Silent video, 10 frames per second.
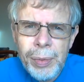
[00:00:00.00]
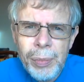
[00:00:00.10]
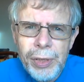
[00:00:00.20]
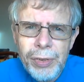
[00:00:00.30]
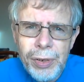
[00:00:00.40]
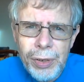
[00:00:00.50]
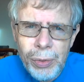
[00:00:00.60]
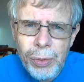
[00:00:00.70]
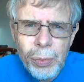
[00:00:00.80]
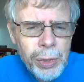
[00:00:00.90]
But to know
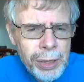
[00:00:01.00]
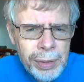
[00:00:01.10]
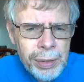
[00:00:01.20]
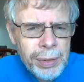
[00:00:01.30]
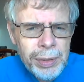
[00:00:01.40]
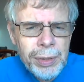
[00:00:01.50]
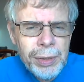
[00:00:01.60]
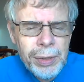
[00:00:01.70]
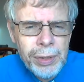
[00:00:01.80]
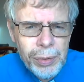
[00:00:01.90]
the one
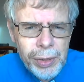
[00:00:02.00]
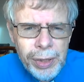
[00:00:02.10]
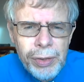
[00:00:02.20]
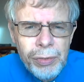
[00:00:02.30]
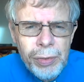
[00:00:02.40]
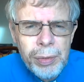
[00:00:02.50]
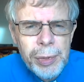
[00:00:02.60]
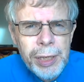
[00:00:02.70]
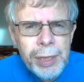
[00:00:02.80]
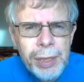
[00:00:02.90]
who is from the
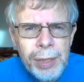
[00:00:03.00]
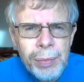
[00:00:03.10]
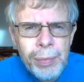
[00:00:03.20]
beginning,